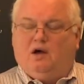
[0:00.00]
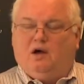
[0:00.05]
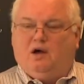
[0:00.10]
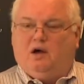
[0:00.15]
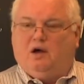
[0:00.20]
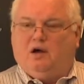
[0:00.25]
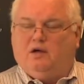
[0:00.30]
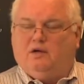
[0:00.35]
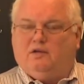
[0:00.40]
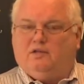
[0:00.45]

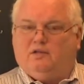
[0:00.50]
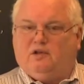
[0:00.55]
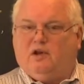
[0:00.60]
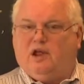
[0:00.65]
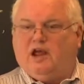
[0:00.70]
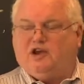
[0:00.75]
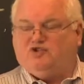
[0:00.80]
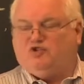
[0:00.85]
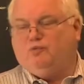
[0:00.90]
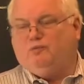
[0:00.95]
uh, the
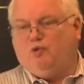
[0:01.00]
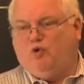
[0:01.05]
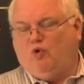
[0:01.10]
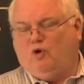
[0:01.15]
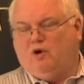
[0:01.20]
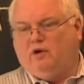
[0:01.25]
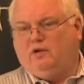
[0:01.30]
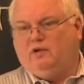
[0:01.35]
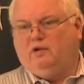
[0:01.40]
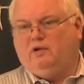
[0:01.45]
National
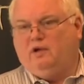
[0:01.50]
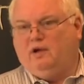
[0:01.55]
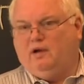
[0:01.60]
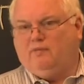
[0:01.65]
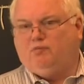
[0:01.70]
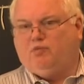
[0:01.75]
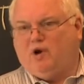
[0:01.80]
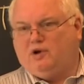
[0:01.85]
Board of